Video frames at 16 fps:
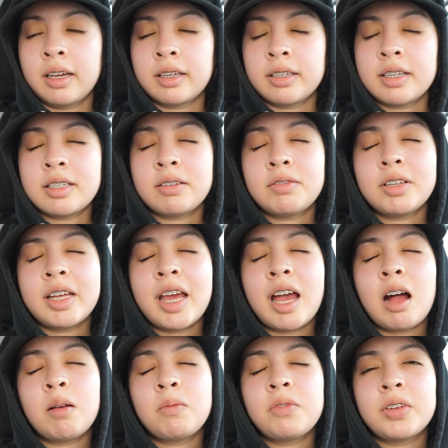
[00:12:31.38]
it doesn't really
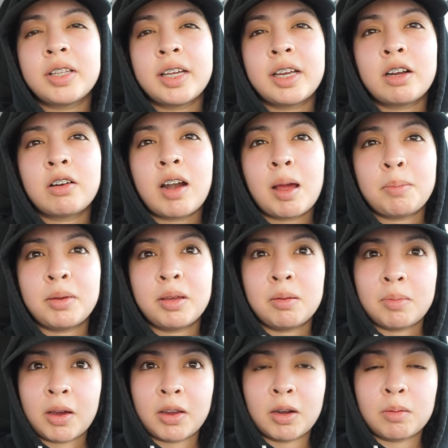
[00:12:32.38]
help feeling crappy
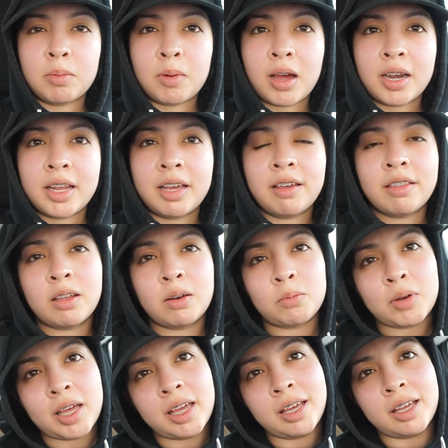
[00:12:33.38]
about your body and
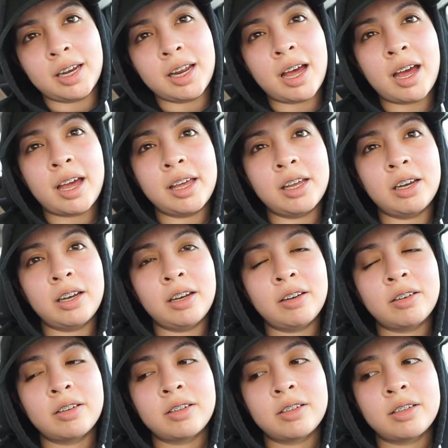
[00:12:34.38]
then weighing in high.
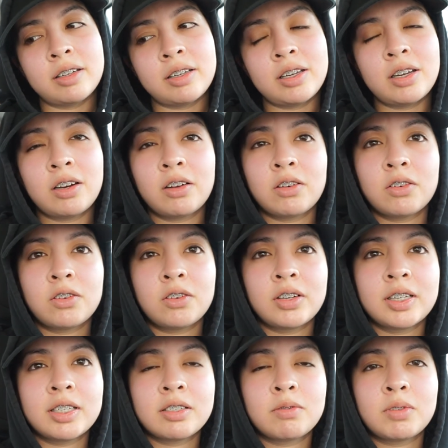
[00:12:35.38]
You know,
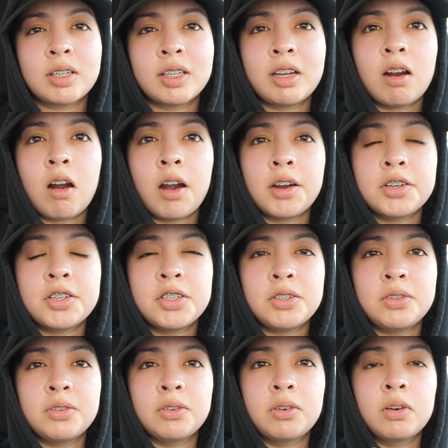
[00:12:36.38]
it's really hard
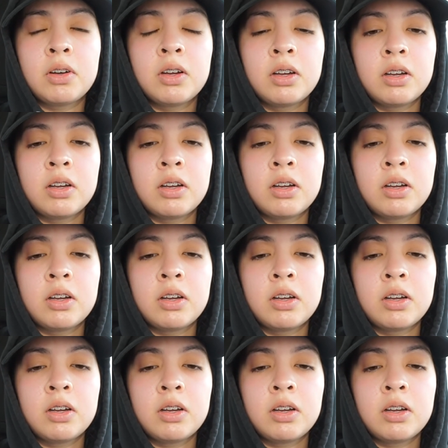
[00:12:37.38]
to